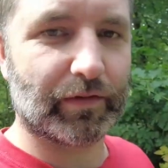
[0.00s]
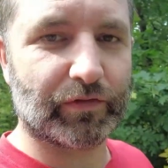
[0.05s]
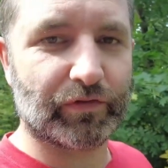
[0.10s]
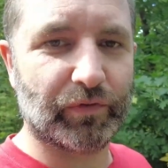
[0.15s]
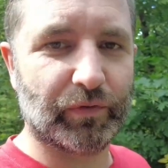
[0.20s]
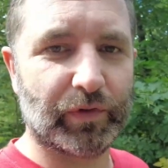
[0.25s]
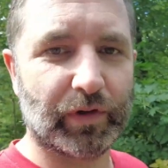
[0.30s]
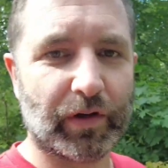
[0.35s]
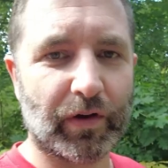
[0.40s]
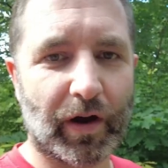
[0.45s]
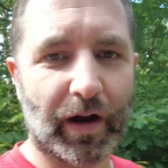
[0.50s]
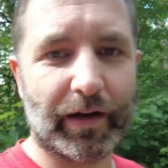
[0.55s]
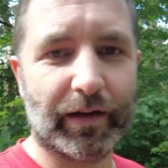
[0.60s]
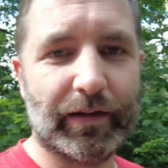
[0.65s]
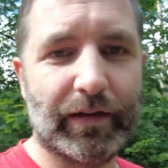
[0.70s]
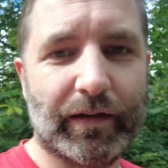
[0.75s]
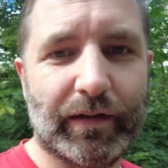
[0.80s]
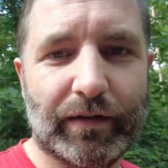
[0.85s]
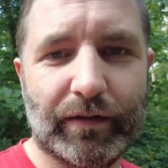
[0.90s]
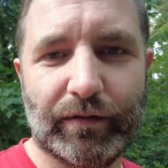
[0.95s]
through the
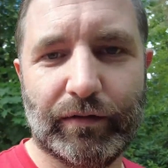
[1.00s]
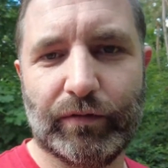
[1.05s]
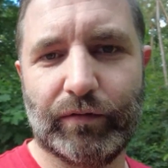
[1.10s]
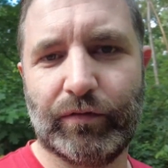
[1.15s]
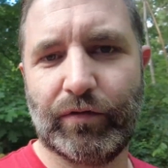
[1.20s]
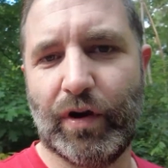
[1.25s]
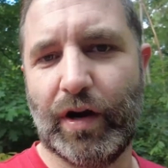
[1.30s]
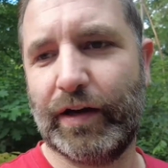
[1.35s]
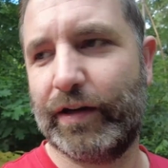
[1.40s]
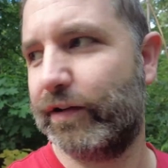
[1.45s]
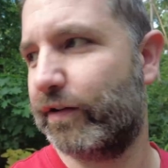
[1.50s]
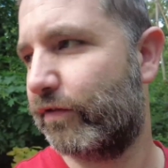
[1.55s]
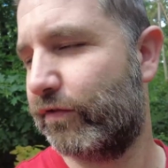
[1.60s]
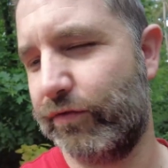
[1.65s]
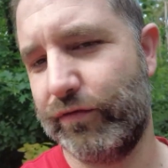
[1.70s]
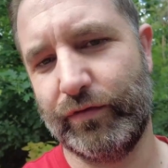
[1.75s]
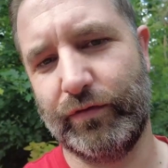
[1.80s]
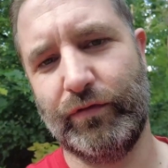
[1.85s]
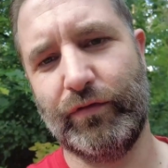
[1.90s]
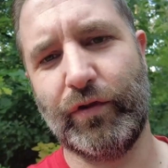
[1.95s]
garden.
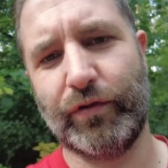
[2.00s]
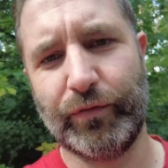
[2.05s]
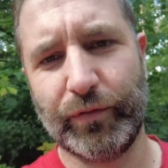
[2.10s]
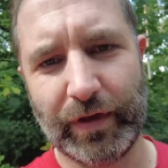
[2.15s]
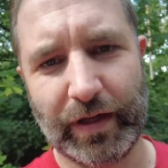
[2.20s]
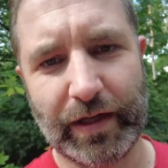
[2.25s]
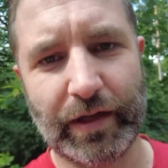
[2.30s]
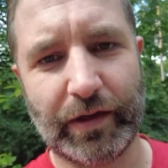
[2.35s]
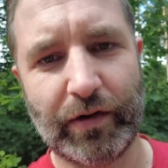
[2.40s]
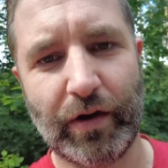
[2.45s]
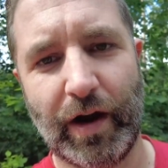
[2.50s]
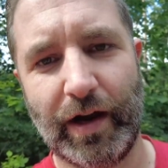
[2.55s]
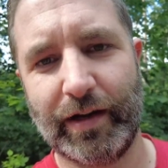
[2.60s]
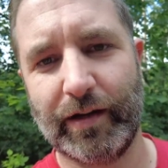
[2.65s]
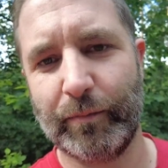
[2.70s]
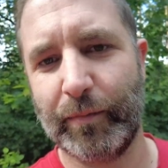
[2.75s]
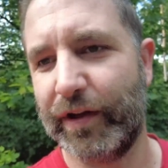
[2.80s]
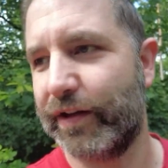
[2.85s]
It's not really a garden,